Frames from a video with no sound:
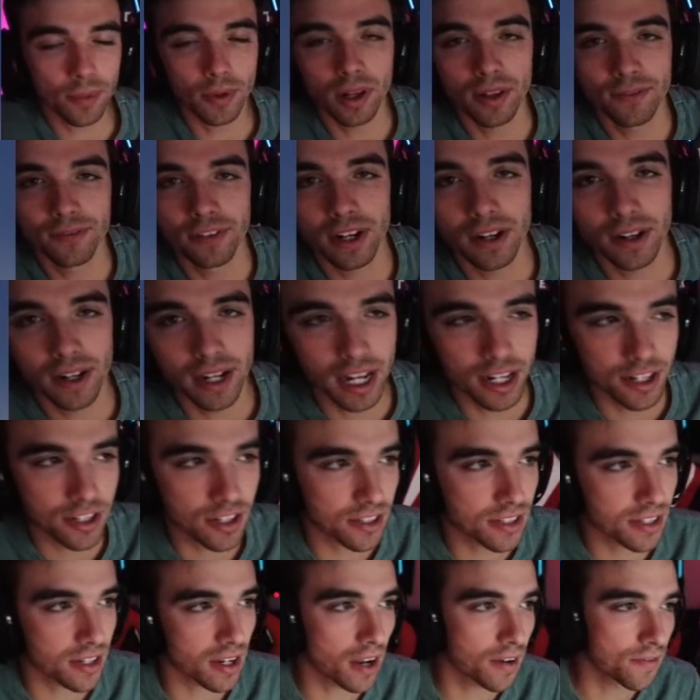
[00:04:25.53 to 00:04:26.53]
of
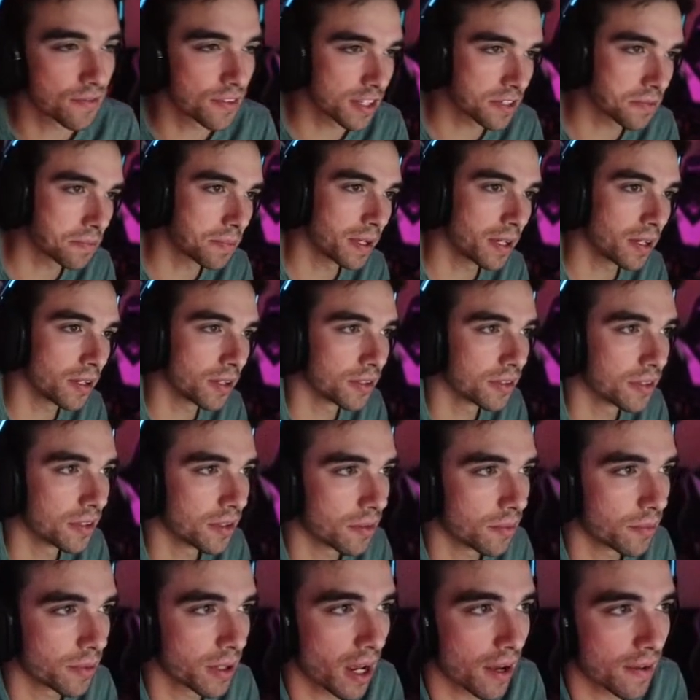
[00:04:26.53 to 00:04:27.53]
variations of this build.
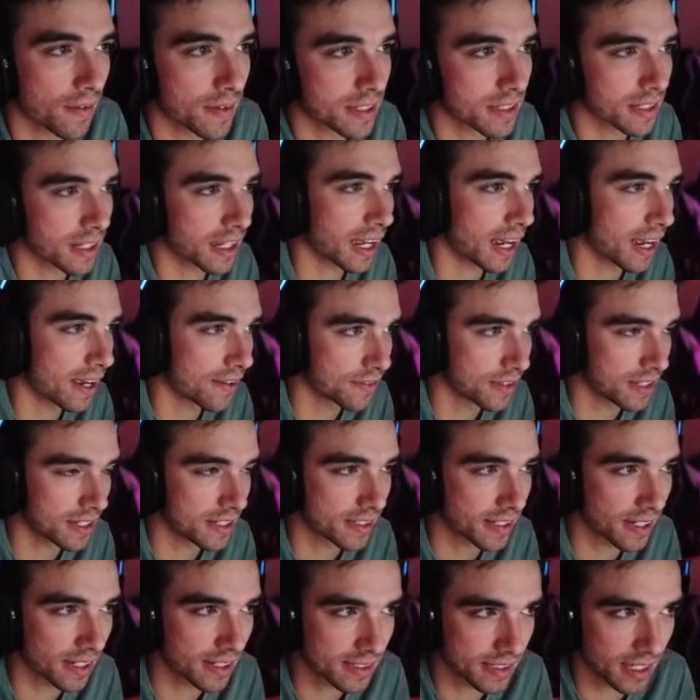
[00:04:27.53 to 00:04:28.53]
We obviously have the
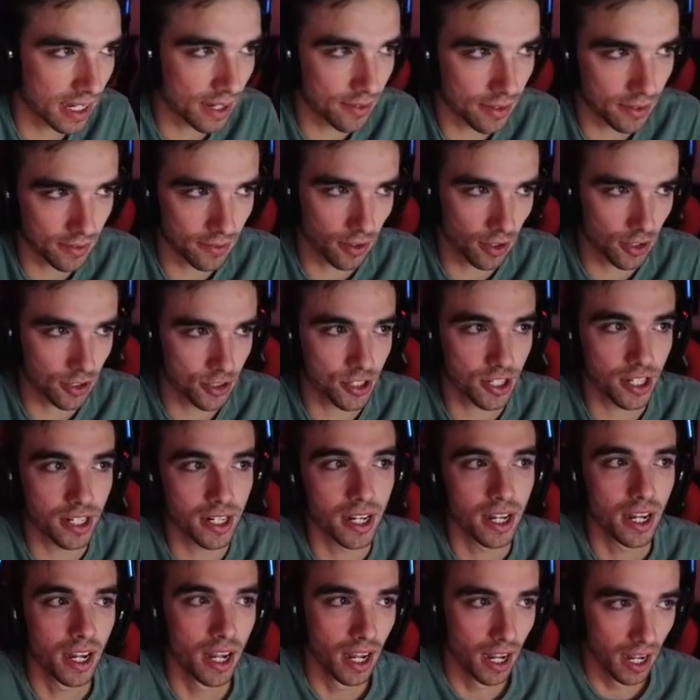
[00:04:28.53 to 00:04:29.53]
6'7" version,
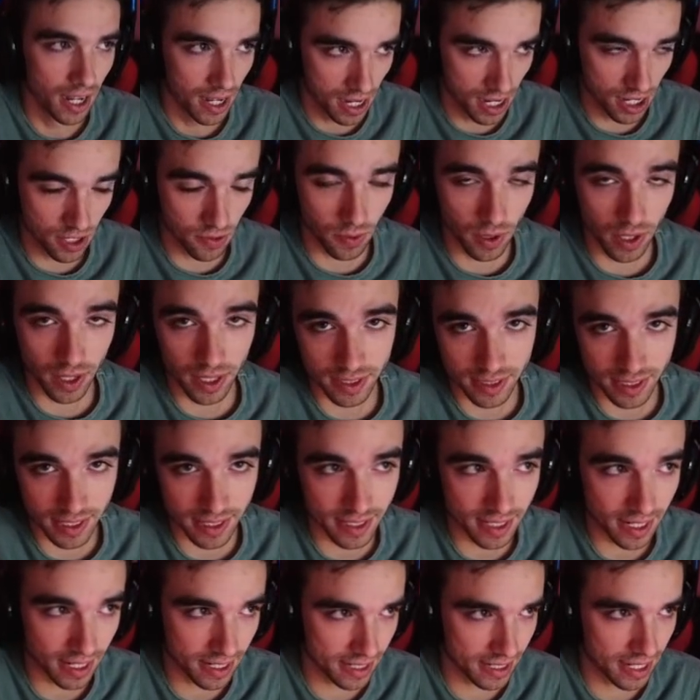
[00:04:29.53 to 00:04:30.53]
as well as the
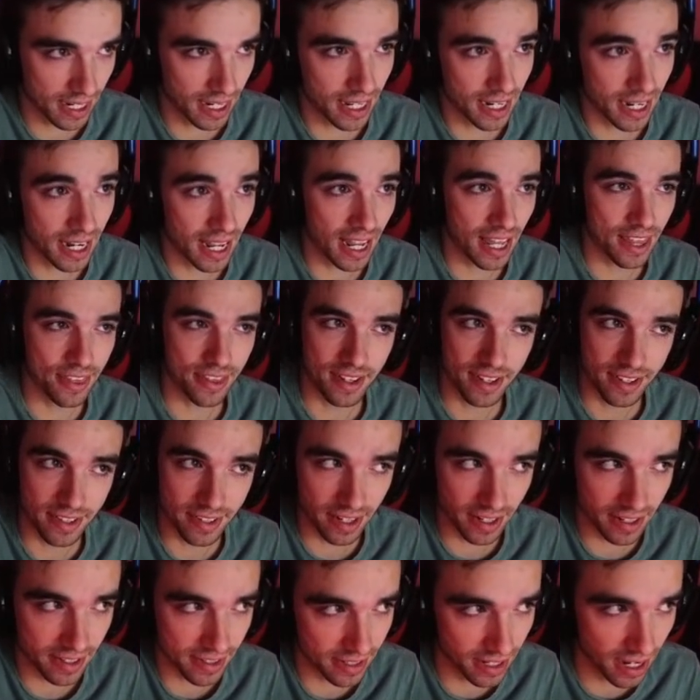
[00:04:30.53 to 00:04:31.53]
6'10" and the
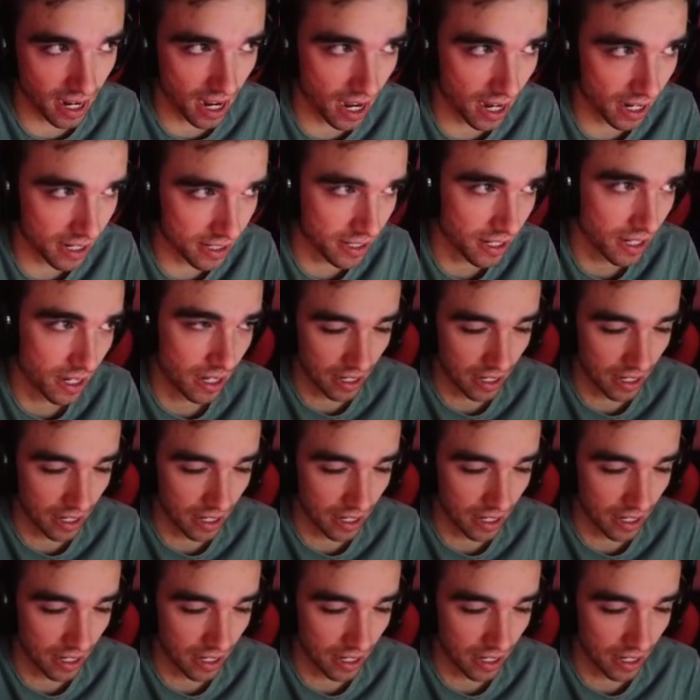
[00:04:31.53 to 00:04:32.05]
6'9".